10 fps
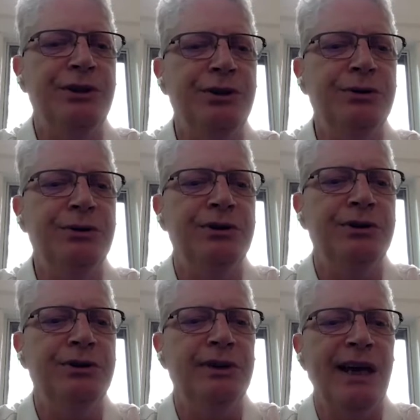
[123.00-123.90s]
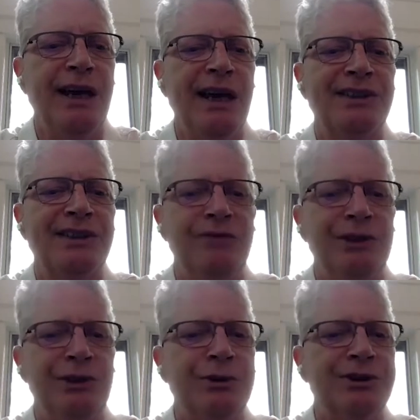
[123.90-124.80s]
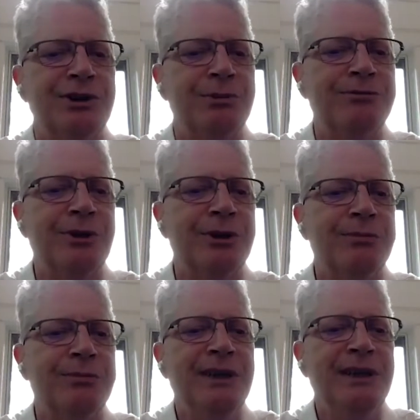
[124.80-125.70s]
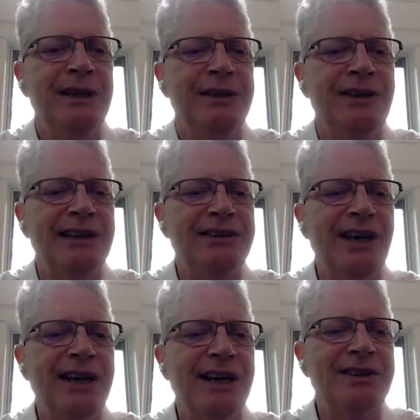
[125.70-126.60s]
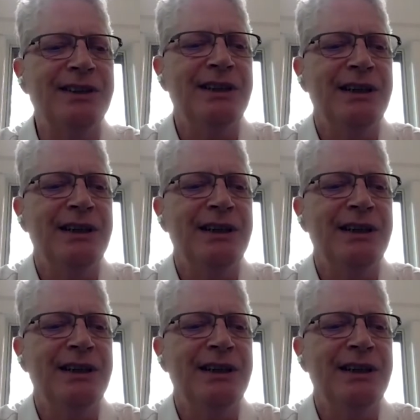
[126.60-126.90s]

when you ask individuals to perform that task.